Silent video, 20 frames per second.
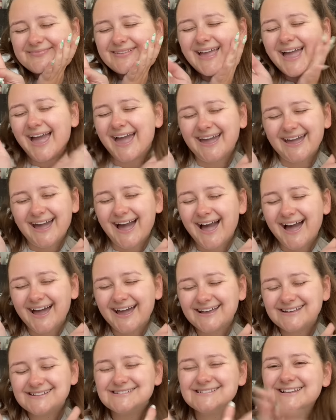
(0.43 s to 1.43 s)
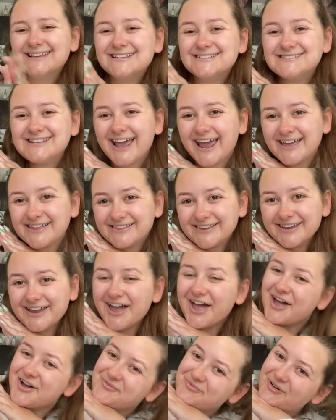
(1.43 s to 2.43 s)
Hey guys, it's
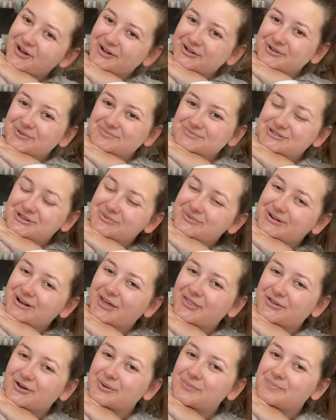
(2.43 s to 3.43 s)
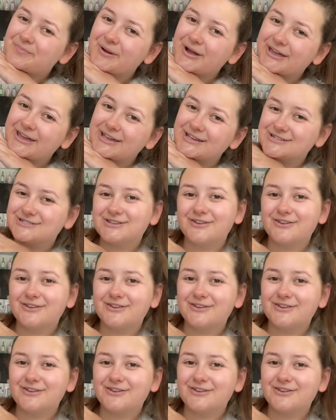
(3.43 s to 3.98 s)
Hailey and welcome to another bookish